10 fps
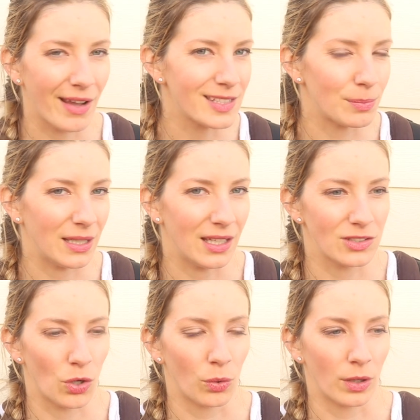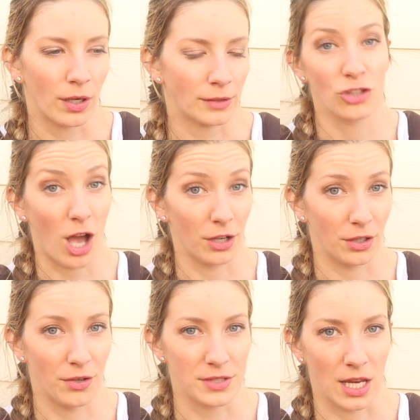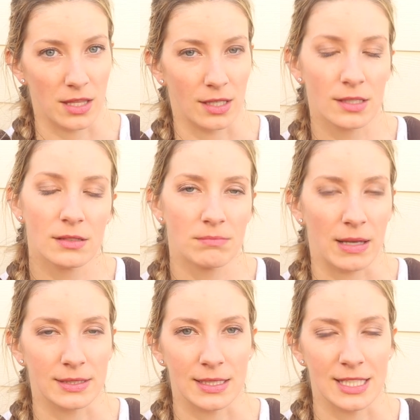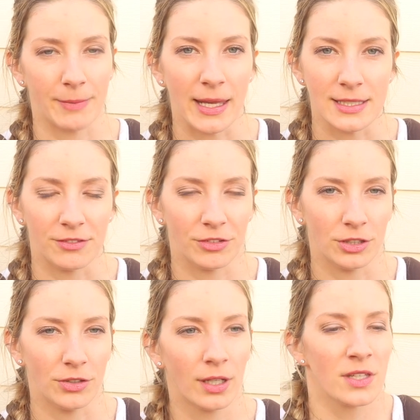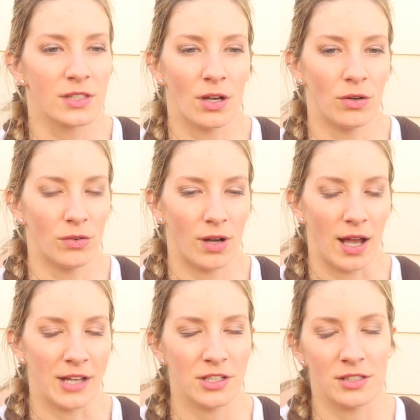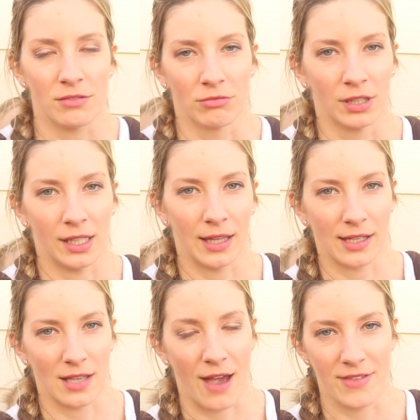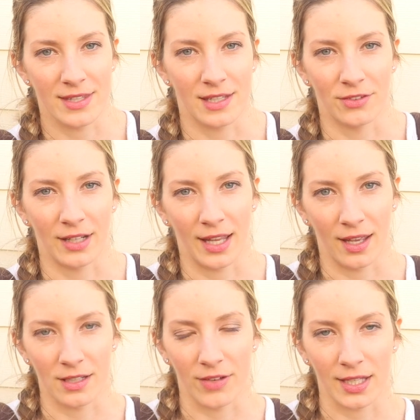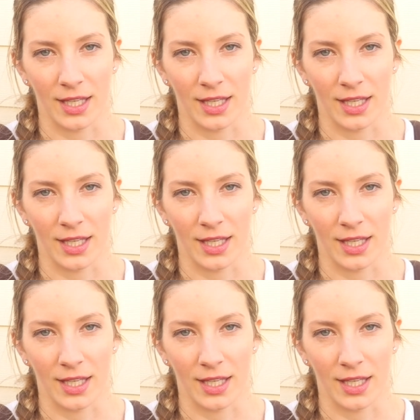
recipes or tacos, anything Mexican spicy food. So I just really like to have that stuff on hand if I